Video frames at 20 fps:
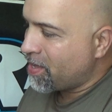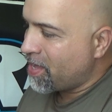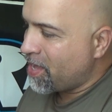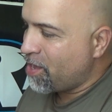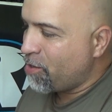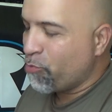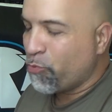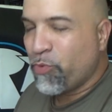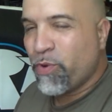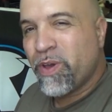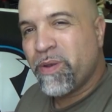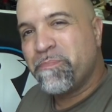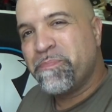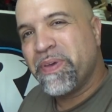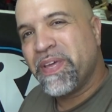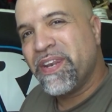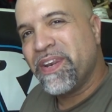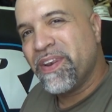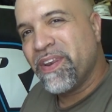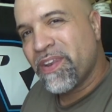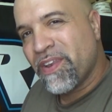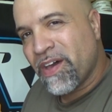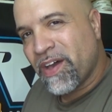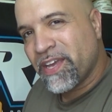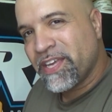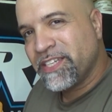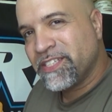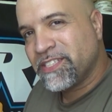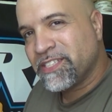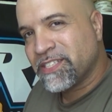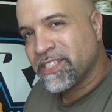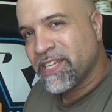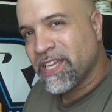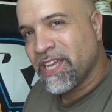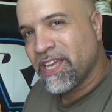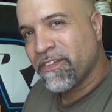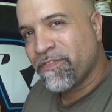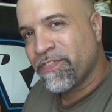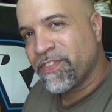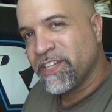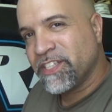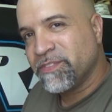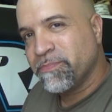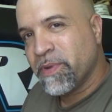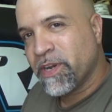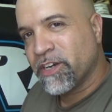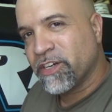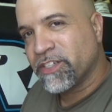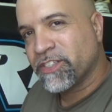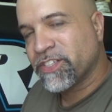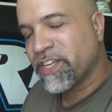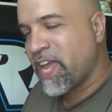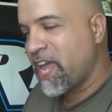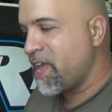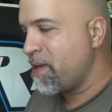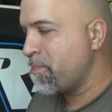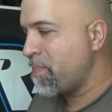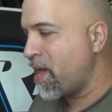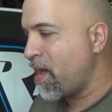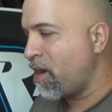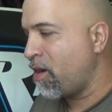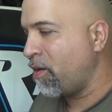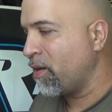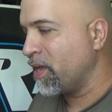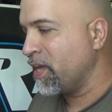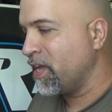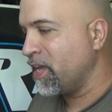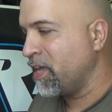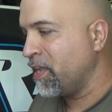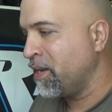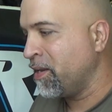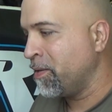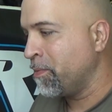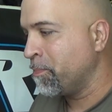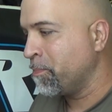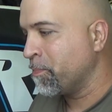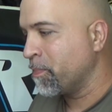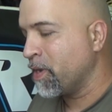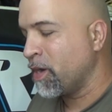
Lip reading: It would have been nice if these mirrors came out in